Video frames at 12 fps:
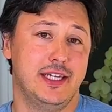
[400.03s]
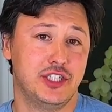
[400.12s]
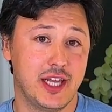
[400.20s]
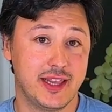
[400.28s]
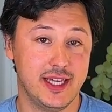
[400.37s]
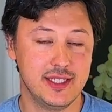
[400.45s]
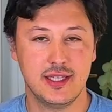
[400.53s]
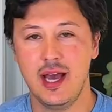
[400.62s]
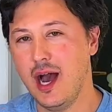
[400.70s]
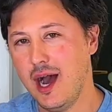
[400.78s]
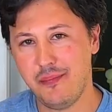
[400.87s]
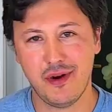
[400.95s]
a dish like this,
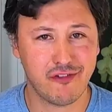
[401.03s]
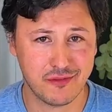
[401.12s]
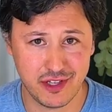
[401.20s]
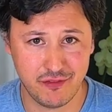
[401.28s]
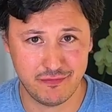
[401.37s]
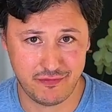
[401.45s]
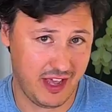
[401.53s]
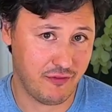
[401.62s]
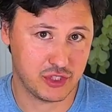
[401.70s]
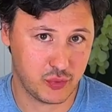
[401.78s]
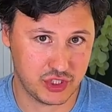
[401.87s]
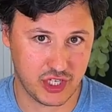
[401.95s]
apart from the
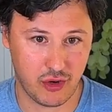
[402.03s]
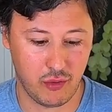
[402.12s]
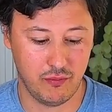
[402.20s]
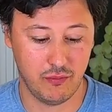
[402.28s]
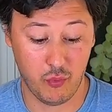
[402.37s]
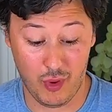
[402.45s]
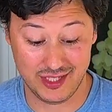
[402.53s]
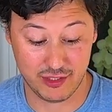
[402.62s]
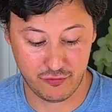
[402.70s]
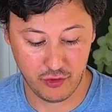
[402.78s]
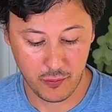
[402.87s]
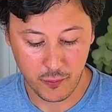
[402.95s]
flavors, which are
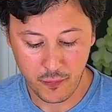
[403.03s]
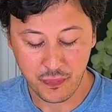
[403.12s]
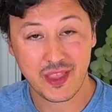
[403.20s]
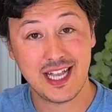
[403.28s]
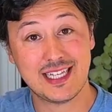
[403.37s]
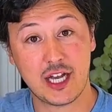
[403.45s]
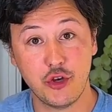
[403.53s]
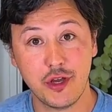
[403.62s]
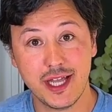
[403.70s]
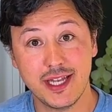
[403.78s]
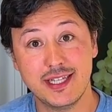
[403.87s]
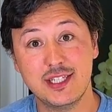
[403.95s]
wonderful, is that
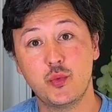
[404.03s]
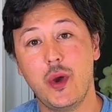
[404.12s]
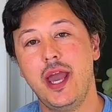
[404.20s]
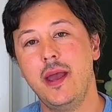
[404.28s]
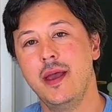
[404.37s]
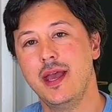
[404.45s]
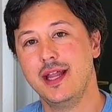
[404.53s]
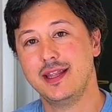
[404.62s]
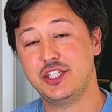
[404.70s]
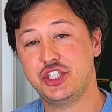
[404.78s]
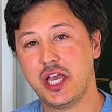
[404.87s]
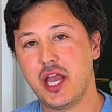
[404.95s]
cooking this way,
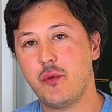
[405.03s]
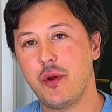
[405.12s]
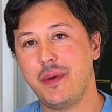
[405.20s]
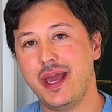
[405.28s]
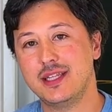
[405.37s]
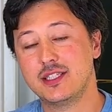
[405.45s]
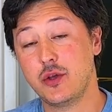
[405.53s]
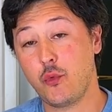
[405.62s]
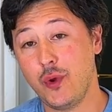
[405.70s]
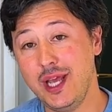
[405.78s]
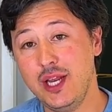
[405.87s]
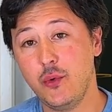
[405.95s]
the chicken remains
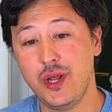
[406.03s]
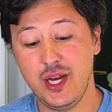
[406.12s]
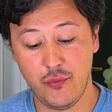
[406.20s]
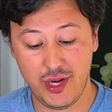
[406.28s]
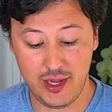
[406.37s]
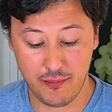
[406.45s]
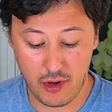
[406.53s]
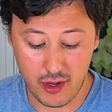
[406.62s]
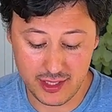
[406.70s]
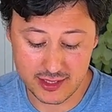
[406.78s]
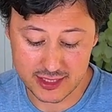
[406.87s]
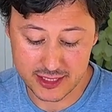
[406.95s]
really, really, really
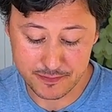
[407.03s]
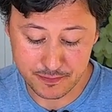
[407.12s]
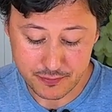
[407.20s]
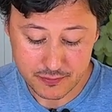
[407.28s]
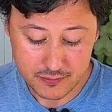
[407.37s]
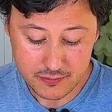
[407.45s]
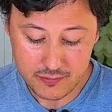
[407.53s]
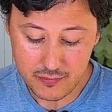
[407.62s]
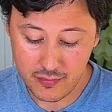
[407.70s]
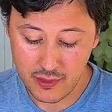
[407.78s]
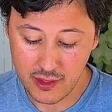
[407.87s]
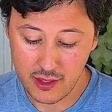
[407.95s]
moist,
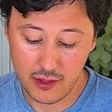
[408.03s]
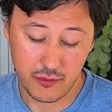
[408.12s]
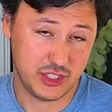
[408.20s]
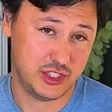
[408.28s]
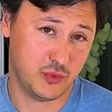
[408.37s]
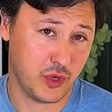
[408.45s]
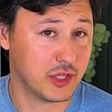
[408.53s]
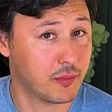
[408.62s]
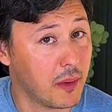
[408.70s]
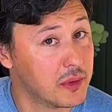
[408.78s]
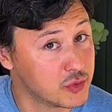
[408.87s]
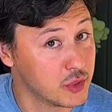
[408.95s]
which is one of the
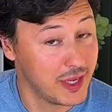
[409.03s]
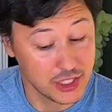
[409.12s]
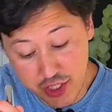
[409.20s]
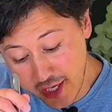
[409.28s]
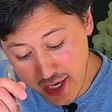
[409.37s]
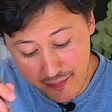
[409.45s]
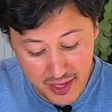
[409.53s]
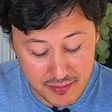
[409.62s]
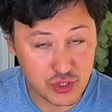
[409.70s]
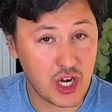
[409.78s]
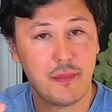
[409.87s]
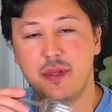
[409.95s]
problems when you make chicken, it
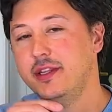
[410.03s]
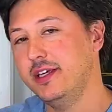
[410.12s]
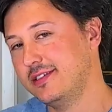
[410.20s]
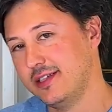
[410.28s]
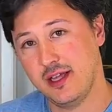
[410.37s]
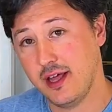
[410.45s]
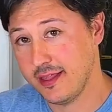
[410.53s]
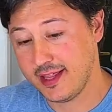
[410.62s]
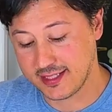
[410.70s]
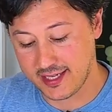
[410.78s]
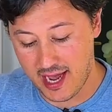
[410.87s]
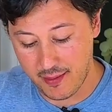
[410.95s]
becomes dry, but this
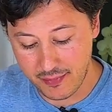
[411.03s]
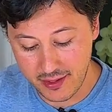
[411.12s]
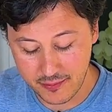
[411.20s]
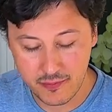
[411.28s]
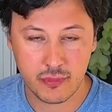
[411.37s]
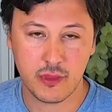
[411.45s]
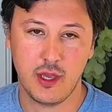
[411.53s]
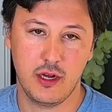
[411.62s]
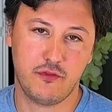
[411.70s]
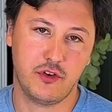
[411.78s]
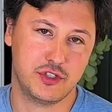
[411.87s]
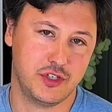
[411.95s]
doesn't happen. And
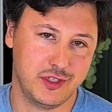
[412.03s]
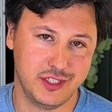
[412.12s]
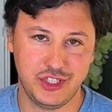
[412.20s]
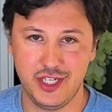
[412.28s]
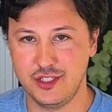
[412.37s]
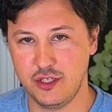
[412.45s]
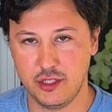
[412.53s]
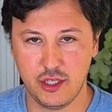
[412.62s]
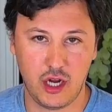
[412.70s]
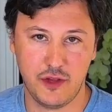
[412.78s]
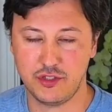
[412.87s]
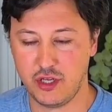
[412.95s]
of course, you got the cheese, you got the
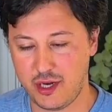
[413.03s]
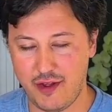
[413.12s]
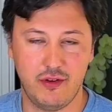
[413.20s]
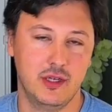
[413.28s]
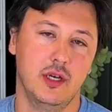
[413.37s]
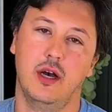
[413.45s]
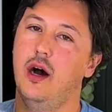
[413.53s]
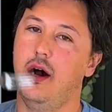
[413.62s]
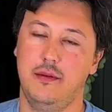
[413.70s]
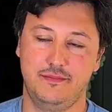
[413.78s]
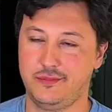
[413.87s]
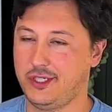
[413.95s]
olives, you got everything.
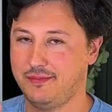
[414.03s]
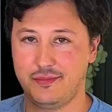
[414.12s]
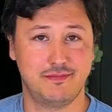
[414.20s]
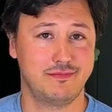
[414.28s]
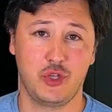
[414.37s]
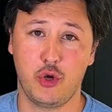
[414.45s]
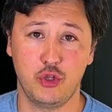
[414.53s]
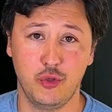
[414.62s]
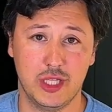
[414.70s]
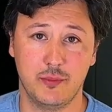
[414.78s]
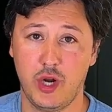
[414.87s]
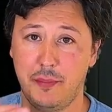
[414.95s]
Go do
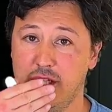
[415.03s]
it. Buon